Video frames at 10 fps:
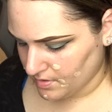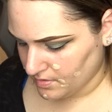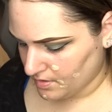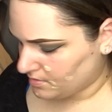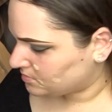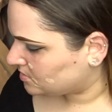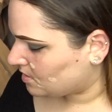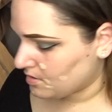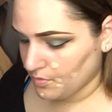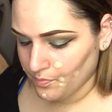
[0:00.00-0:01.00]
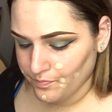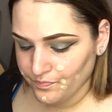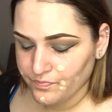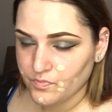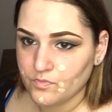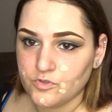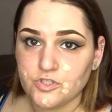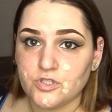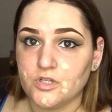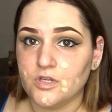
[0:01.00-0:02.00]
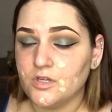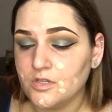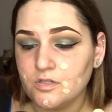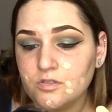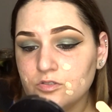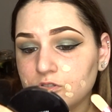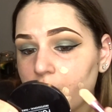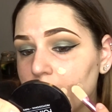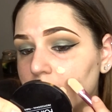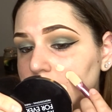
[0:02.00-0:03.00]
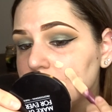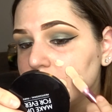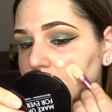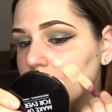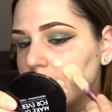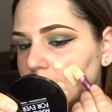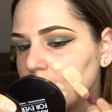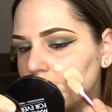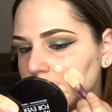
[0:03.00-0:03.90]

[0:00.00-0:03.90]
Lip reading: it though, so we're just gonna try it out and see.